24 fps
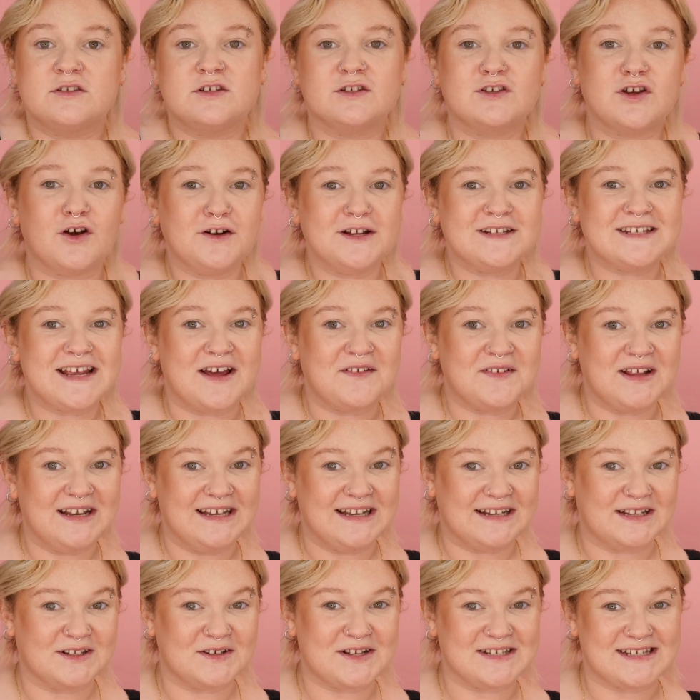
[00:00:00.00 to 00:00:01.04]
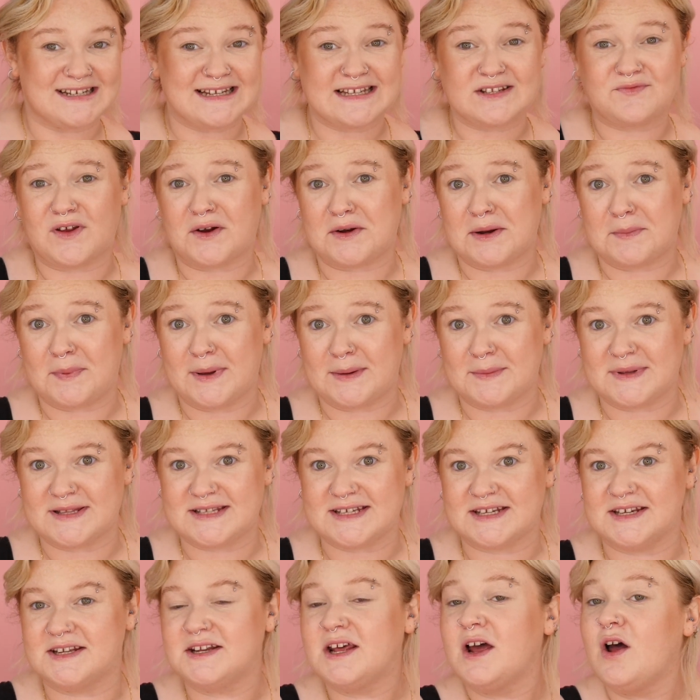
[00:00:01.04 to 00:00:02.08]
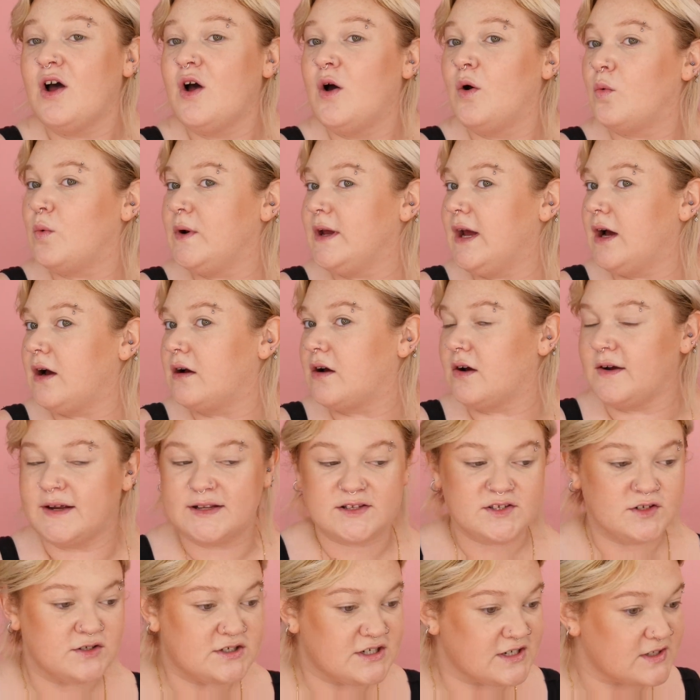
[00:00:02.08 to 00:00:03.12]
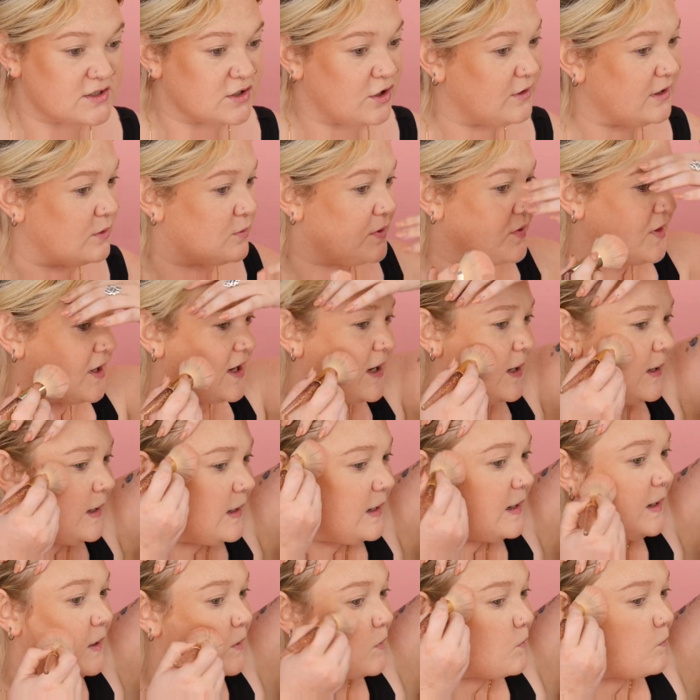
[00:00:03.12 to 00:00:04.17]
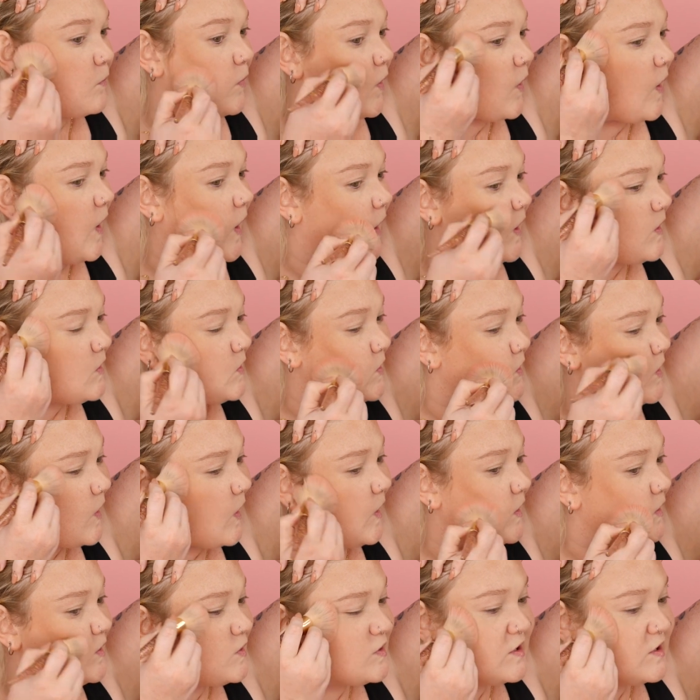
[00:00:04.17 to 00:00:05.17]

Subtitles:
To tone it down a little, because it is very pigmented, we are going to just go in with a clean brush and